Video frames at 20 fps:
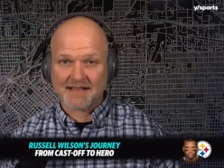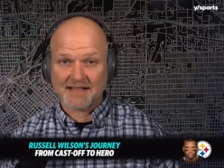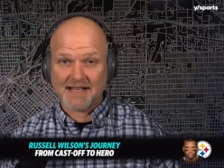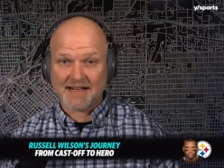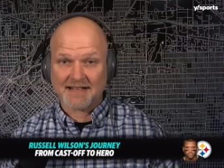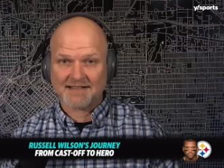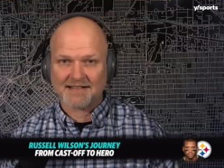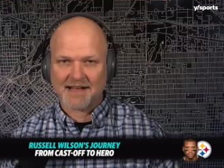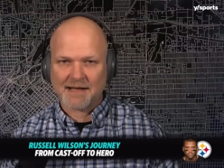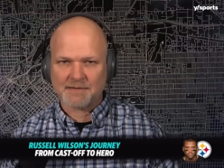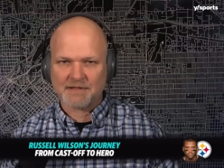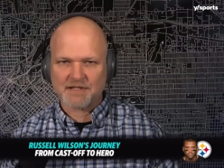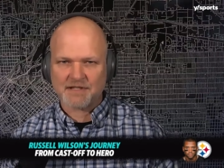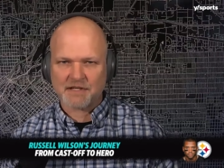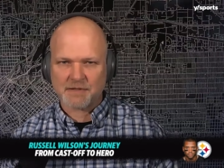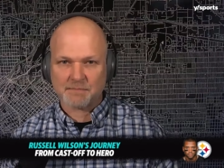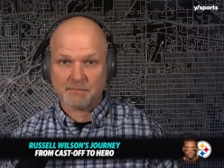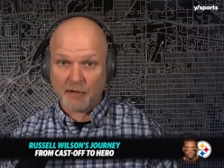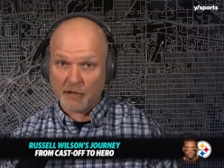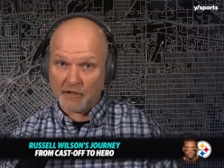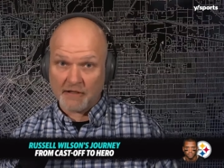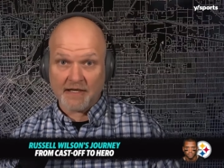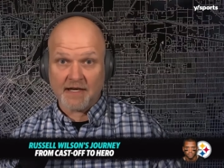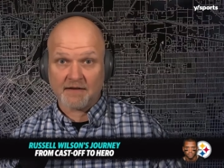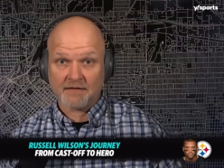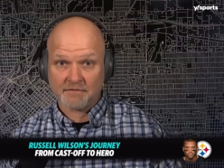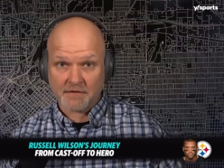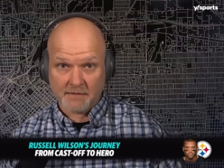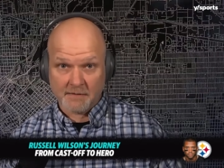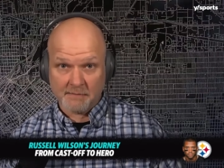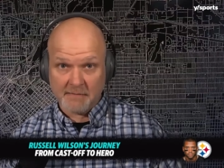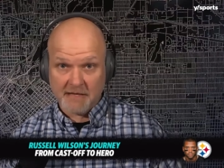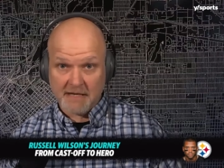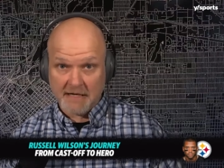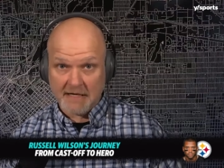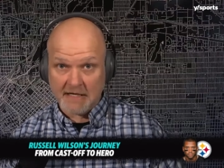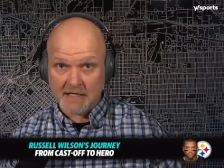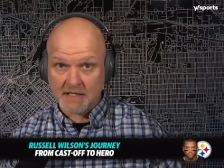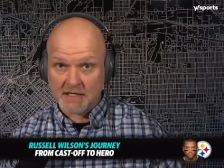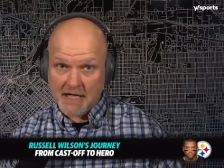lot of times it's just bullying from the
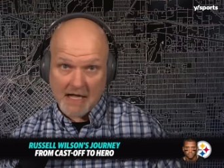media,